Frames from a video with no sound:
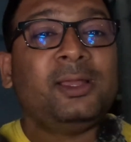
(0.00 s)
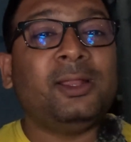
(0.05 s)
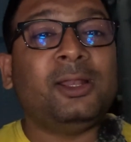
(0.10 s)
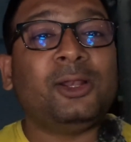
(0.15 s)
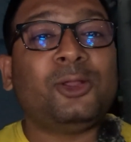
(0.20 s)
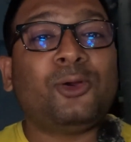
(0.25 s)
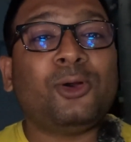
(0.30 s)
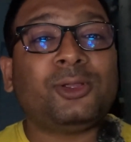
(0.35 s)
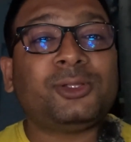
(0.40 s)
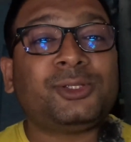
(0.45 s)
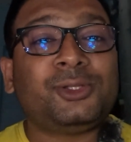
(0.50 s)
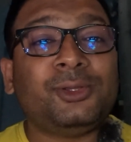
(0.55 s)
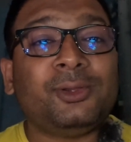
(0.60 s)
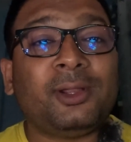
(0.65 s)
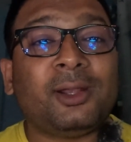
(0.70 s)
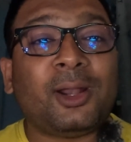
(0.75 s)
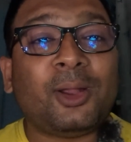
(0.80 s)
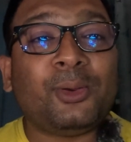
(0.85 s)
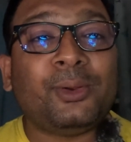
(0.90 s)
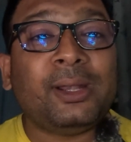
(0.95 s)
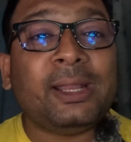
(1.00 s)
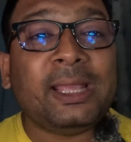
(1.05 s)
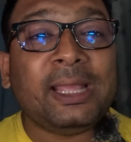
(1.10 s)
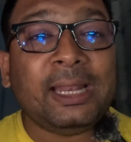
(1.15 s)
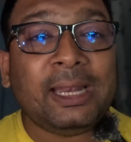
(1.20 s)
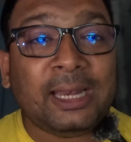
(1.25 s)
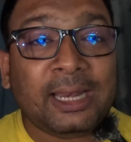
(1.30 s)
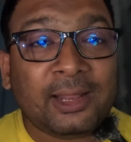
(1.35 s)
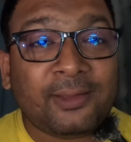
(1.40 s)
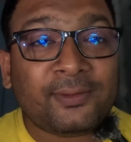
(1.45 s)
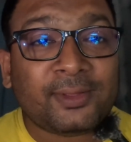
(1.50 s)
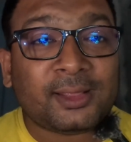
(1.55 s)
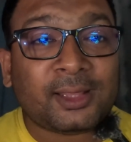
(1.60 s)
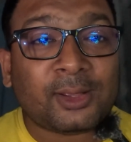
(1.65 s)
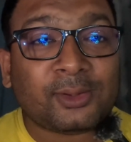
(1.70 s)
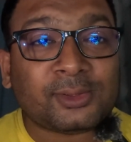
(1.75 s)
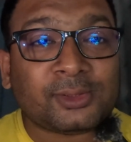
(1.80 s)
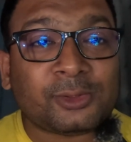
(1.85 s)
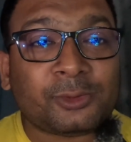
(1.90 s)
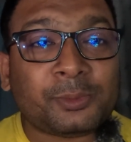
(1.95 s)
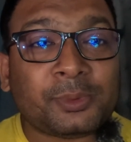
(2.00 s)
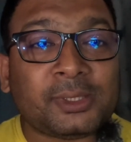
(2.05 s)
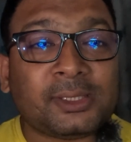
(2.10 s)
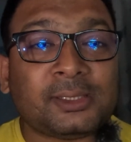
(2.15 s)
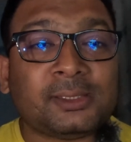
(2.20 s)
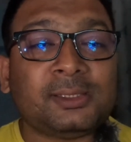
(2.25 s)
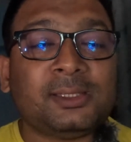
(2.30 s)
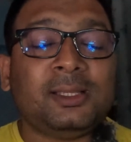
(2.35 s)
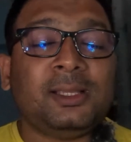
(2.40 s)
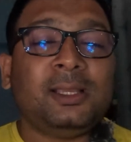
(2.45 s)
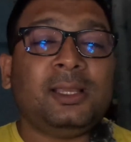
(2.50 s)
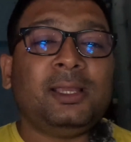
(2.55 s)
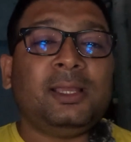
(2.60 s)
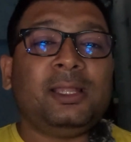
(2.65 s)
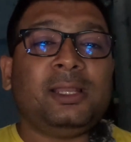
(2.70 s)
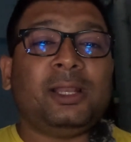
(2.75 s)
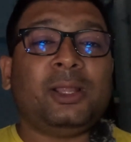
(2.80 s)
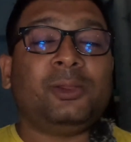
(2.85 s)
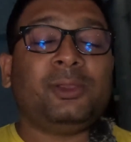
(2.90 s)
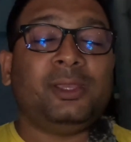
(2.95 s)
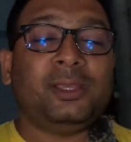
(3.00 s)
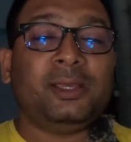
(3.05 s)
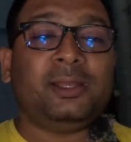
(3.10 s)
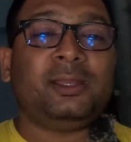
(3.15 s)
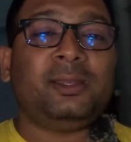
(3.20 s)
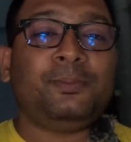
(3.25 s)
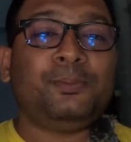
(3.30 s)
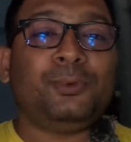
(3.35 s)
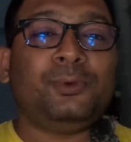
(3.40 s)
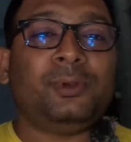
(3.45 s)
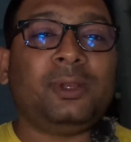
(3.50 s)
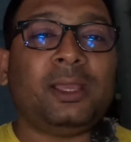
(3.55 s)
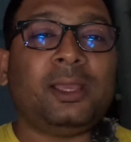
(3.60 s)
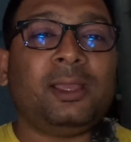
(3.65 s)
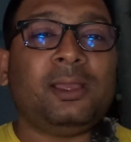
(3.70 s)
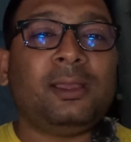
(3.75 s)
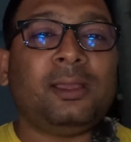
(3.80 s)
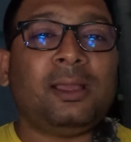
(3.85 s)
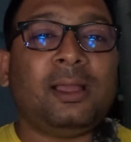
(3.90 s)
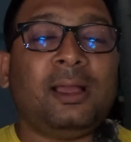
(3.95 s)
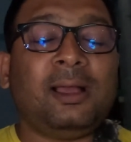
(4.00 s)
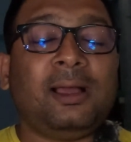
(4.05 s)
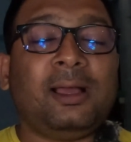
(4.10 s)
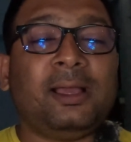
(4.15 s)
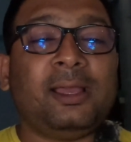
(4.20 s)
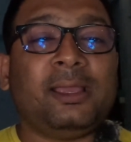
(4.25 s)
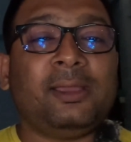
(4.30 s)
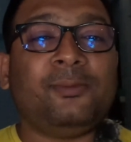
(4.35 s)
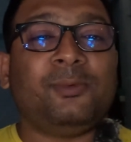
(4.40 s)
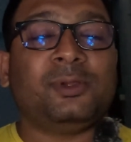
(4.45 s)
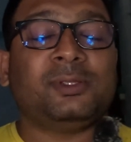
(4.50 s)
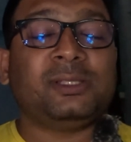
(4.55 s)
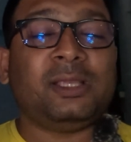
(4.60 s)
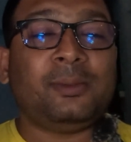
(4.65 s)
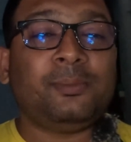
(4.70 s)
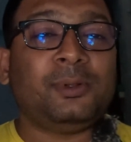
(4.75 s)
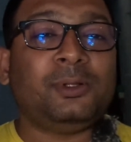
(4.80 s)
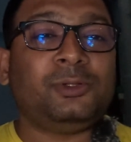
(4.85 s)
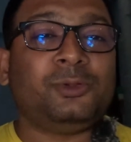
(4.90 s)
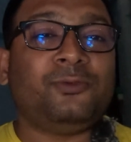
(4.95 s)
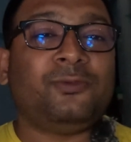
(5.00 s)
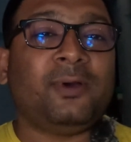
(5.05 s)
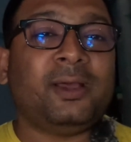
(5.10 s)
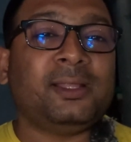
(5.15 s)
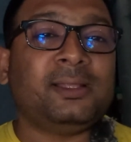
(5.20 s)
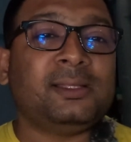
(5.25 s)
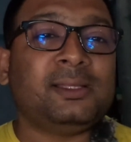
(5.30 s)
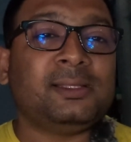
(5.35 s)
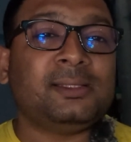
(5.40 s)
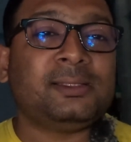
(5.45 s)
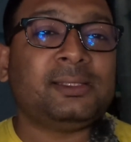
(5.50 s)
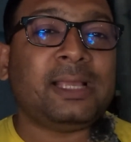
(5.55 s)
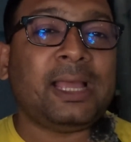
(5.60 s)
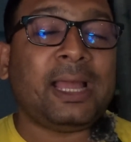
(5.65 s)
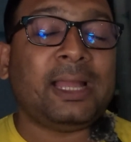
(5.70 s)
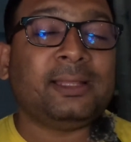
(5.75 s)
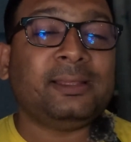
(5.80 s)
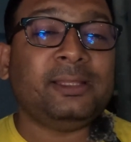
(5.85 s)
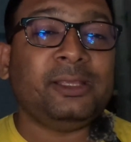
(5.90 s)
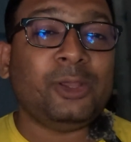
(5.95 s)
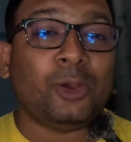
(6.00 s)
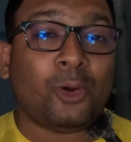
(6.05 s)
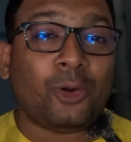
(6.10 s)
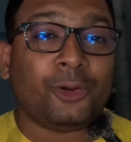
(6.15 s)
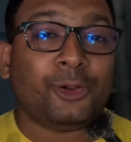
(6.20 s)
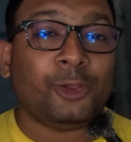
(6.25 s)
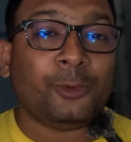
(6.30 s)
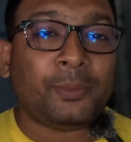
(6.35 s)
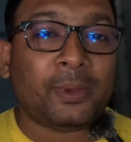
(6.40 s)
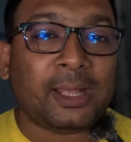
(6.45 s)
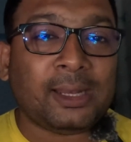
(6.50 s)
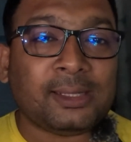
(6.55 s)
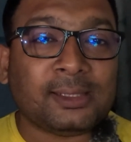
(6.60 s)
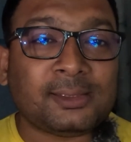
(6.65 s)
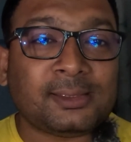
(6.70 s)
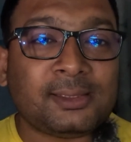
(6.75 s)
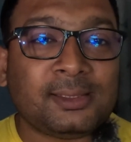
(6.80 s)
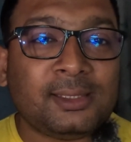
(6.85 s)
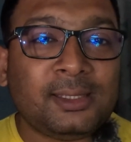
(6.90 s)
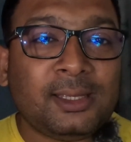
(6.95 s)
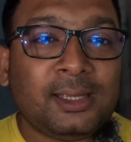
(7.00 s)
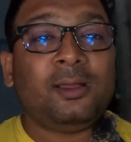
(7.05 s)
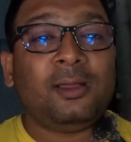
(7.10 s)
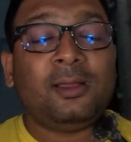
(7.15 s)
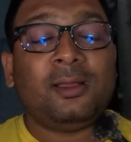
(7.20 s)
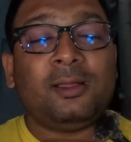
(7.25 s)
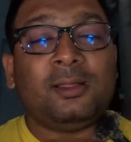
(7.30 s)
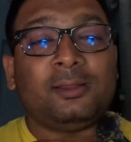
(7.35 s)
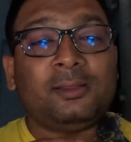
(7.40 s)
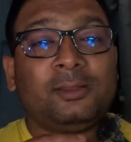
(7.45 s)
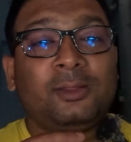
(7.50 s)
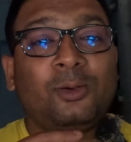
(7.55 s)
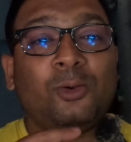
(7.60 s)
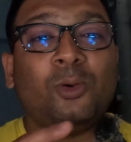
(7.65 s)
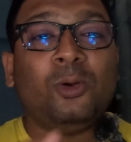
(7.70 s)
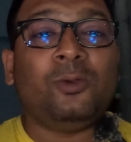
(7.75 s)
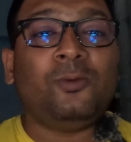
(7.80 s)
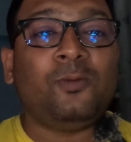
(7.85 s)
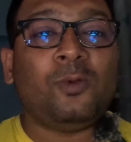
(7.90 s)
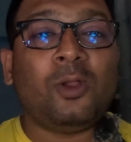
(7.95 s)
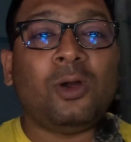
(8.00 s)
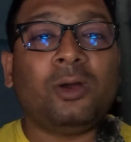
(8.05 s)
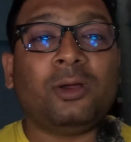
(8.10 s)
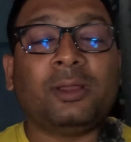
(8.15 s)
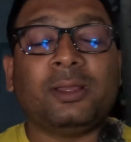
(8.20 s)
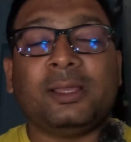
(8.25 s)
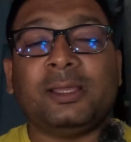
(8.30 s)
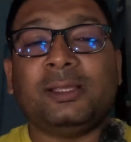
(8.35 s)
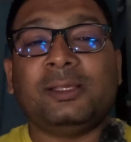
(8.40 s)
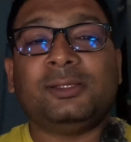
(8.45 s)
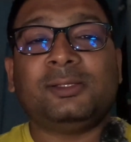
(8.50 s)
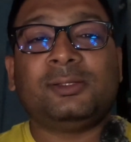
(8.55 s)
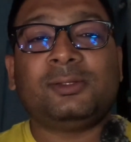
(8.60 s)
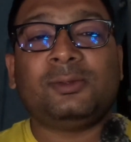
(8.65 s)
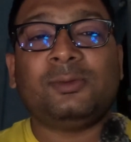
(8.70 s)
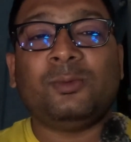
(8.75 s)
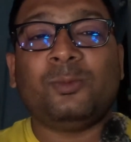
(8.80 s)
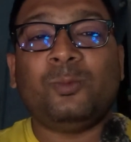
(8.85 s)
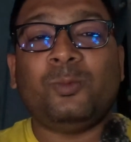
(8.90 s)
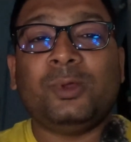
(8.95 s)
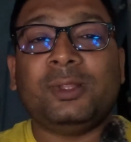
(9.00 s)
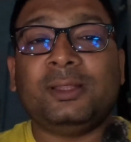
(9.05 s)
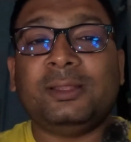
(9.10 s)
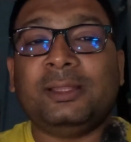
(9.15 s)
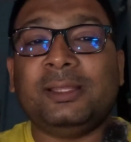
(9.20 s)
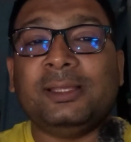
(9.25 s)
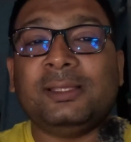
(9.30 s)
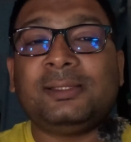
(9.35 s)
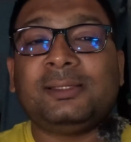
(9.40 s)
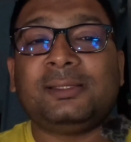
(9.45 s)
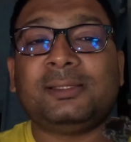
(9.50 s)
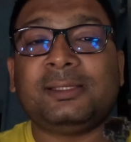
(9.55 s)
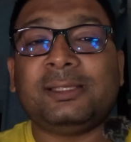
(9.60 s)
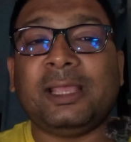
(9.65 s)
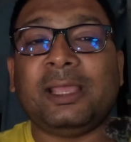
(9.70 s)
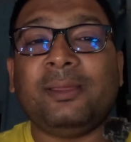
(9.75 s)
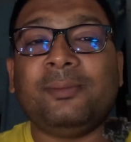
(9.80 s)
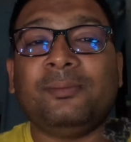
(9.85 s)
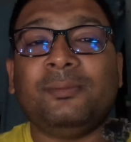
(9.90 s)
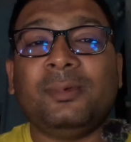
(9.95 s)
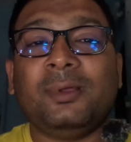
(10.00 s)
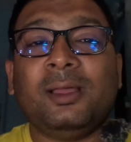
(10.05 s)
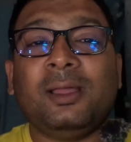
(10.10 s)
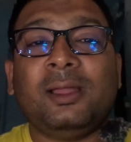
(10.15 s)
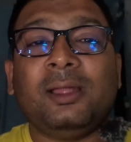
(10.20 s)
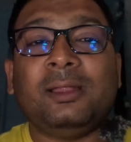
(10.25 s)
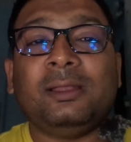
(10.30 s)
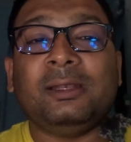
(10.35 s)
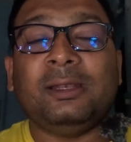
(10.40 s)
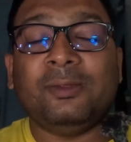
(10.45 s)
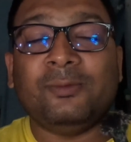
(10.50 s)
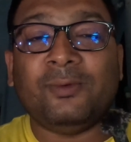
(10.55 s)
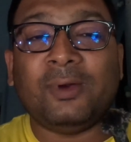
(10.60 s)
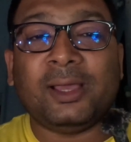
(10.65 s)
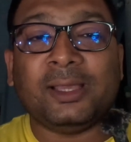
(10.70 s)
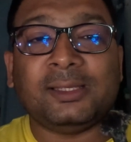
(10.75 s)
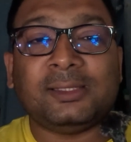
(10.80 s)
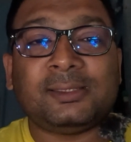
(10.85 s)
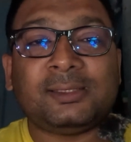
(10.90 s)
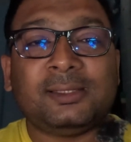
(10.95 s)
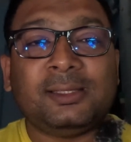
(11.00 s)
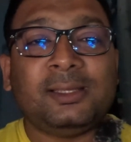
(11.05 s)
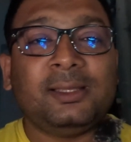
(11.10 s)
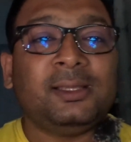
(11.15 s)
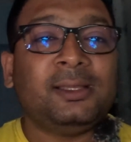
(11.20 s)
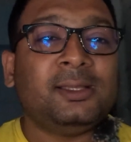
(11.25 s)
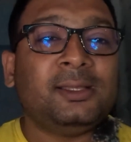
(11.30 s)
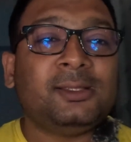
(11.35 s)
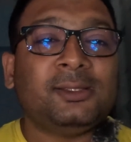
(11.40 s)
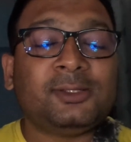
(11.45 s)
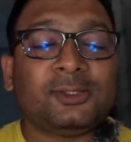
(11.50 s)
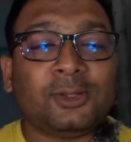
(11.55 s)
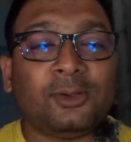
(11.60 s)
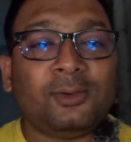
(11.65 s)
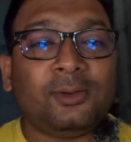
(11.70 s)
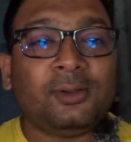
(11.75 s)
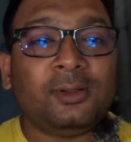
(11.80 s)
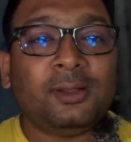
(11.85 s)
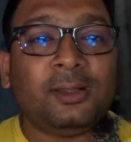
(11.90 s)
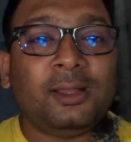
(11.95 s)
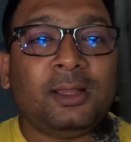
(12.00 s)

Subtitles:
it will cost you around 11,000 rupees. Now, here in Pune, I was able to find this at the Audio Palace. The whole vlog is with this same device. So,